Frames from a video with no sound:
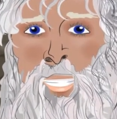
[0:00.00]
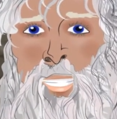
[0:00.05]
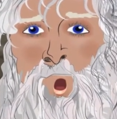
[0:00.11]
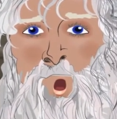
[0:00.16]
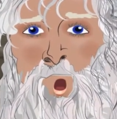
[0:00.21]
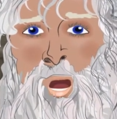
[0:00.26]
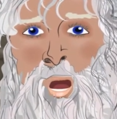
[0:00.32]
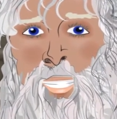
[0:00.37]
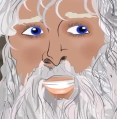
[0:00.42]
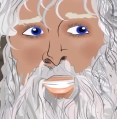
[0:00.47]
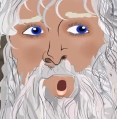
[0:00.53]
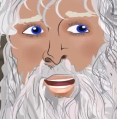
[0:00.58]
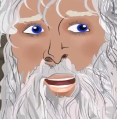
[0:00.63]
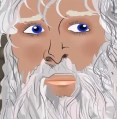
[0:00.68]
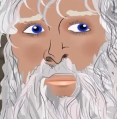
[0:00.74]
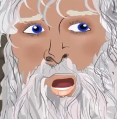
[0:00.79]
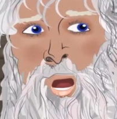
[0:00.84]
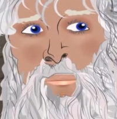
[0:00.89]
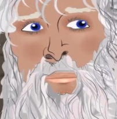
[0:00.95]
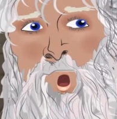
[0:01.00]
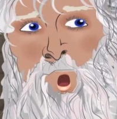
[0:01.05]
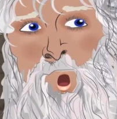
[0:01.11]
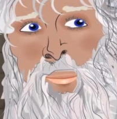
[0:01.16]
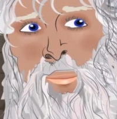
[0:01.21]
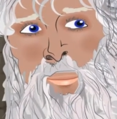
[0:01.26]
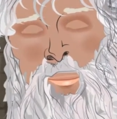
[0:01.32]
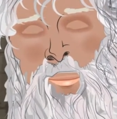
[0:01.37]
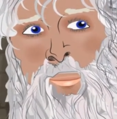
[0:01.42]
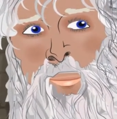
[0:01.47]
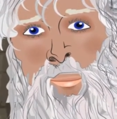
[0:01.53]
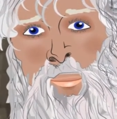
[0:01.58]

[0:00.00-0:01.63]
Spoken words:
All agreed the poem